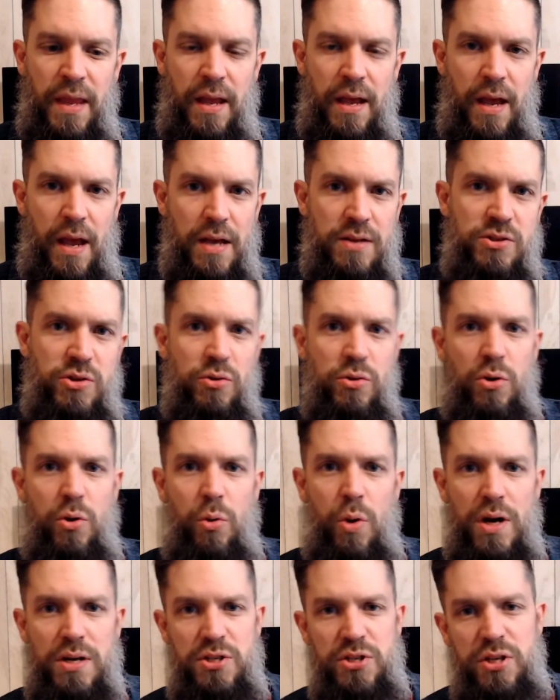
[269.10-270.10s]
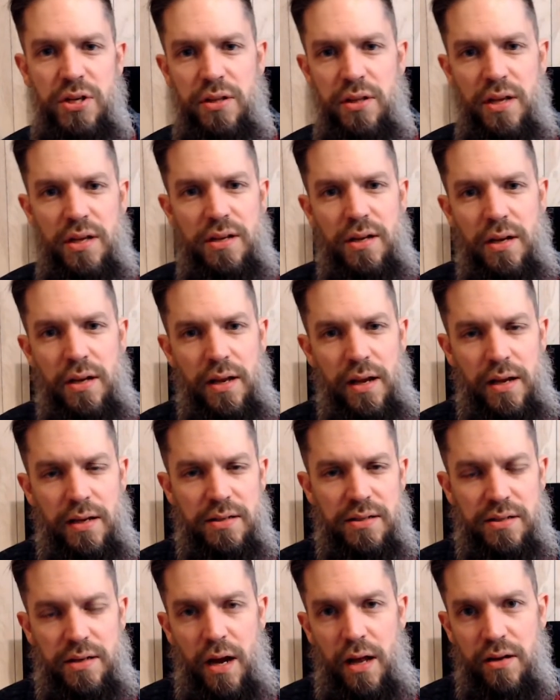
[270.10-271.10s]
And so the question that
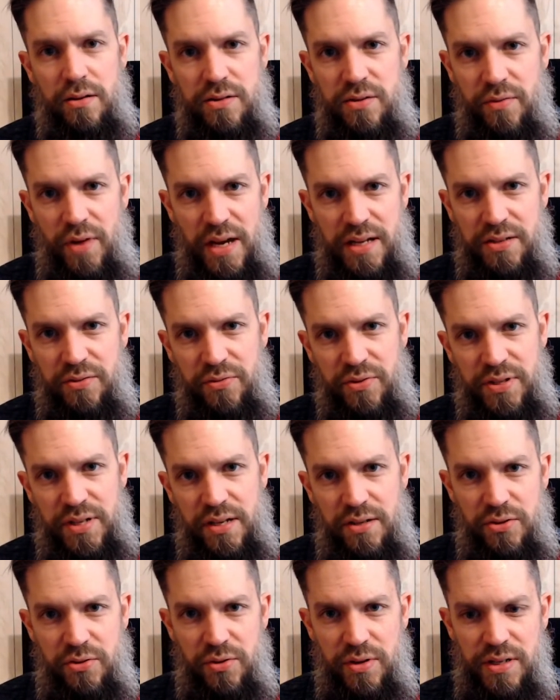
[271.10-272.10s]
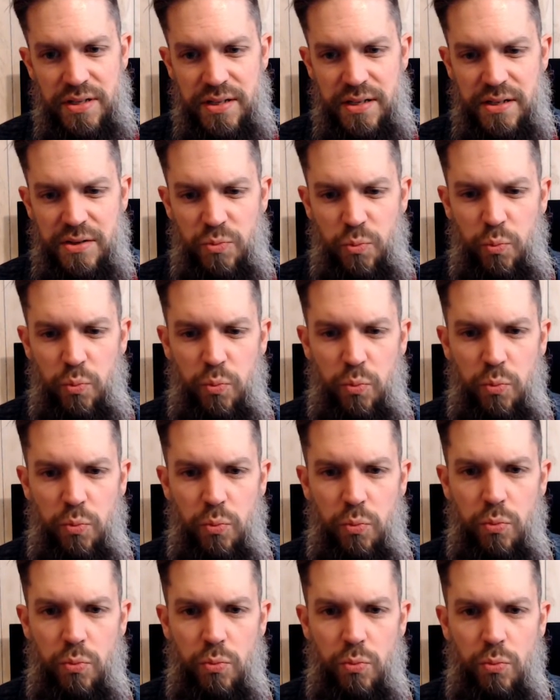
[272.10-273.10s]
scholars have asked for centuries is,
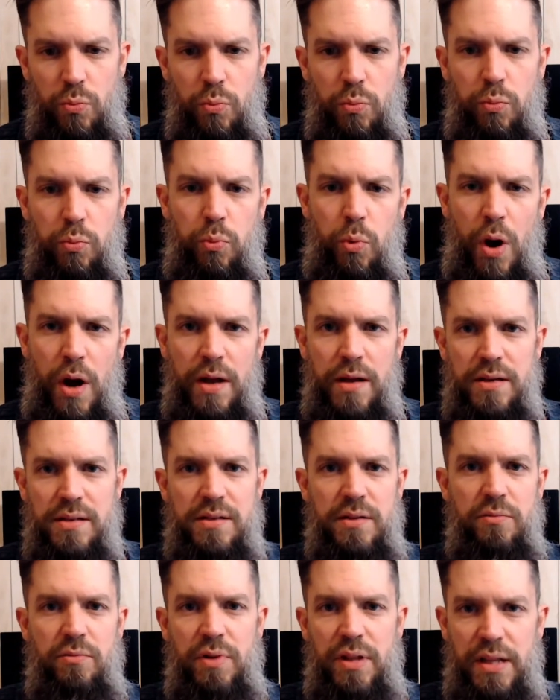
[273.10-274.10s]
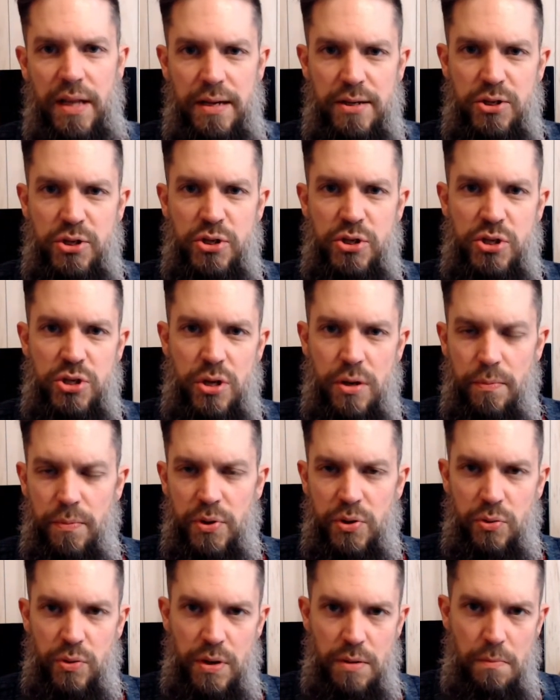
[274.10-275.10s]
what is the relationship
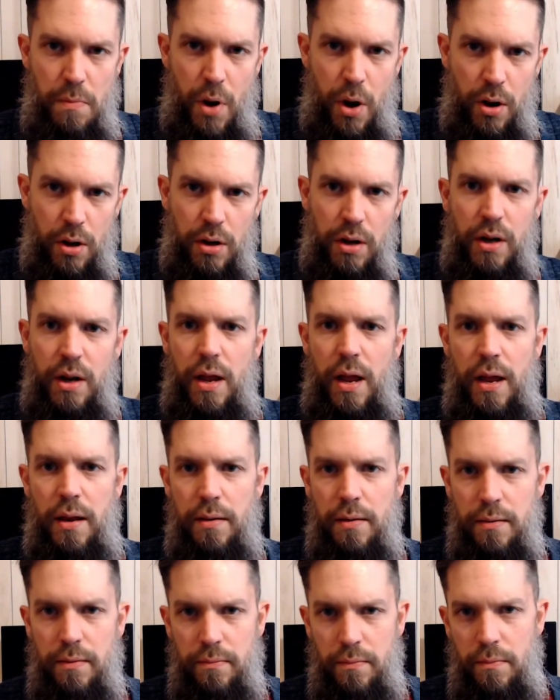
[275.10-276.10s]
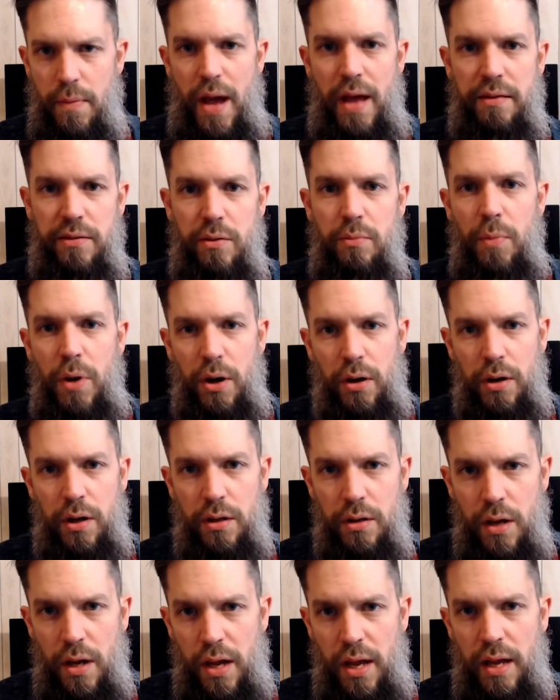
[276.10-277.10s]
between Mark and Matthew, Mark,
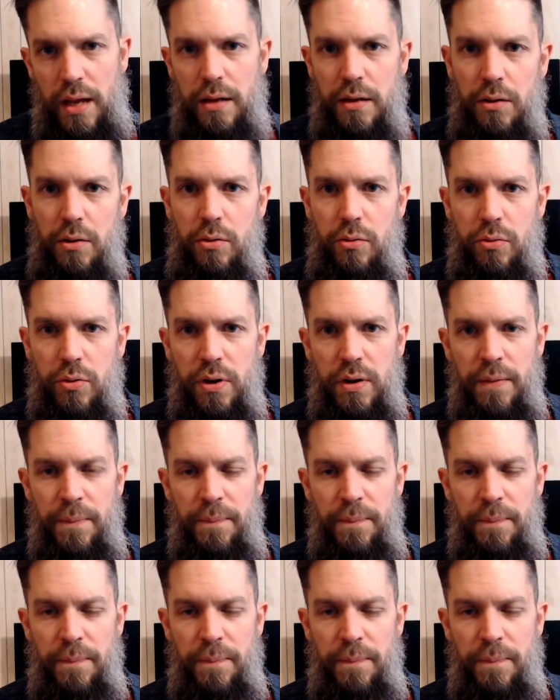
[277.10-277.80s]
and Luke?